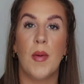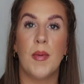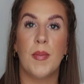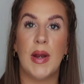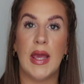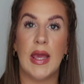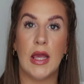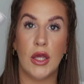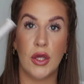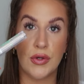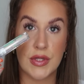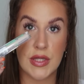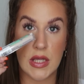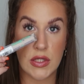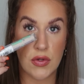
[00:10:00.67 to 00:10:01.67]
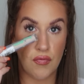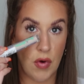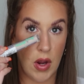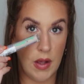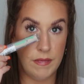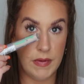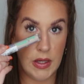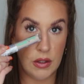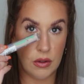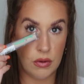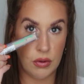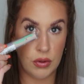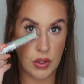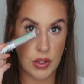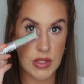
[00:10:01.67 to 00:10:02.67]
probably use this right on the inner
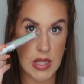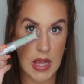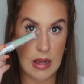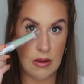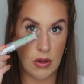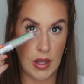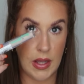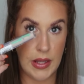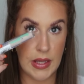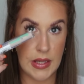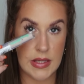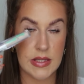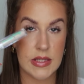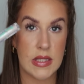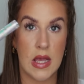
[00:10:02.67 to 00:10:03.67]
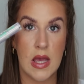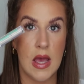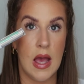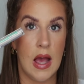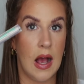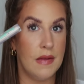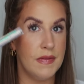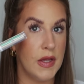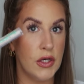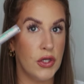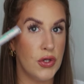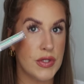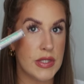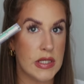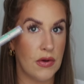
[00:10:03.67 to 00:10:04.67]
corner because of how light it is, and then
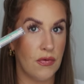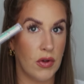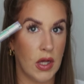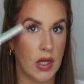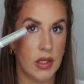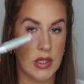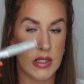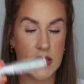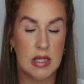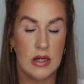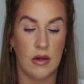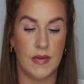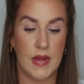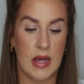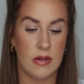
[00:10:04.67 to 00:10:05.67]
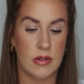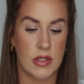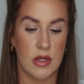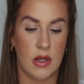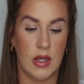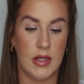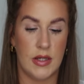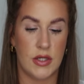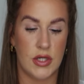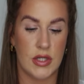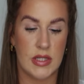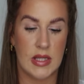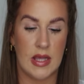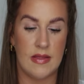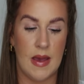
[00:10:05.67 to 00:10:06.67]
use a different color concealer on the outside
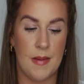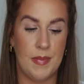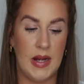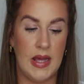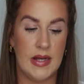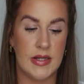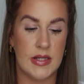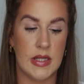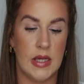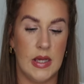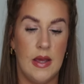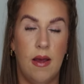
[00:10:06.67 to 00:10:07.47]
just to get that blend.